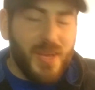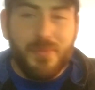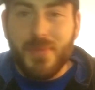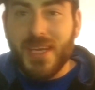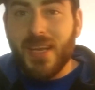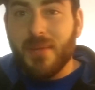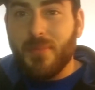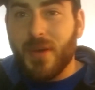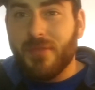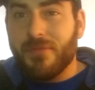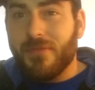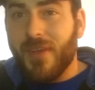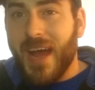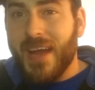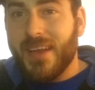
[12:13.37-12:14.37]
meetup on
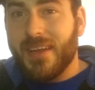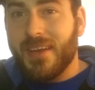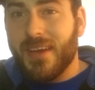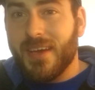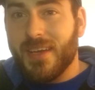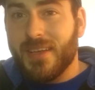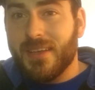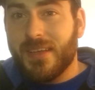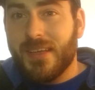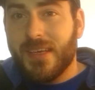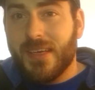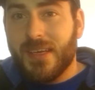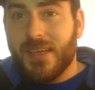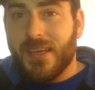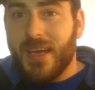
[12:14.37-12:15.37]
Friday night,
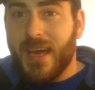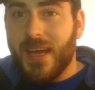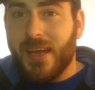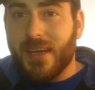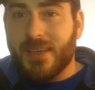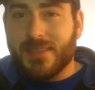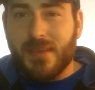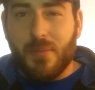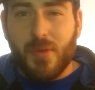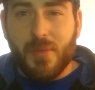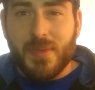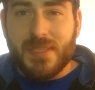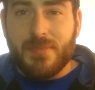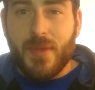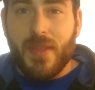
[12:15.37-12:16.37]
and because I'm going to
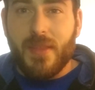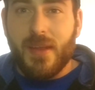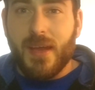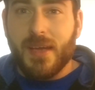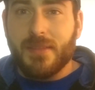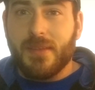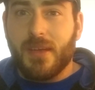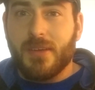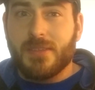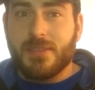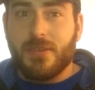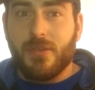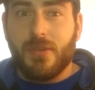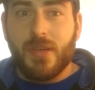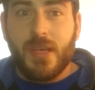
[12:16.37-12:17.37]
be spending the night there.
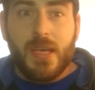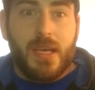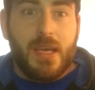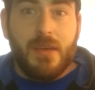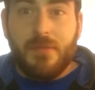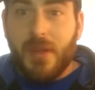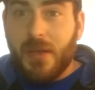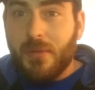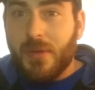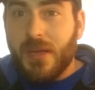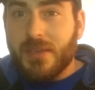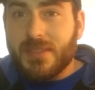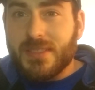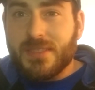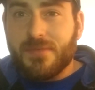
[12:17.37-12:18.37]
So if anyone
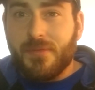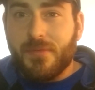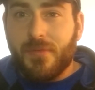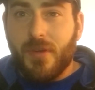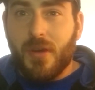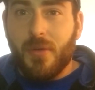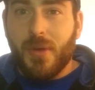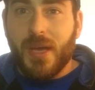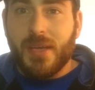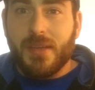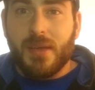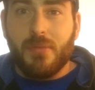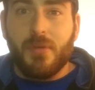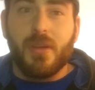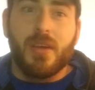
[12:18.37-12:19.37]
else is from far away and
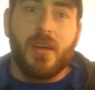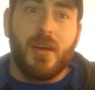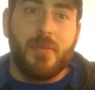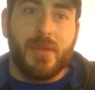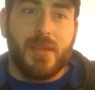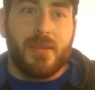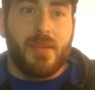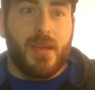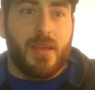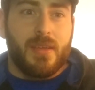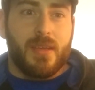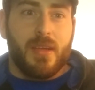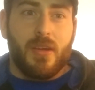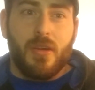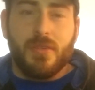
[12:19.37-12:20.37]
they want to come in
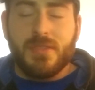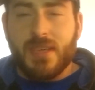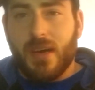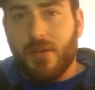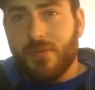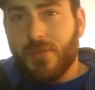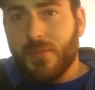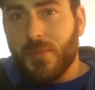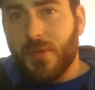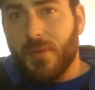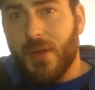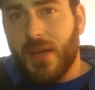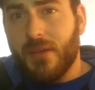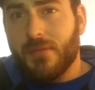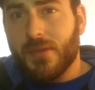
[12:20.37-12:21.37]
and get a hotel room or
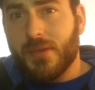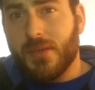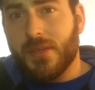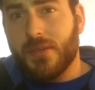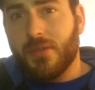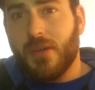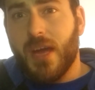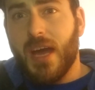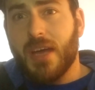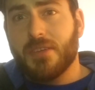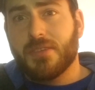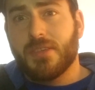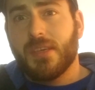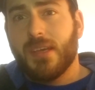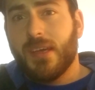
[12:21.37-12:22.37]
whatever and
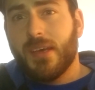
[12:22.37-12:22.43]
crash,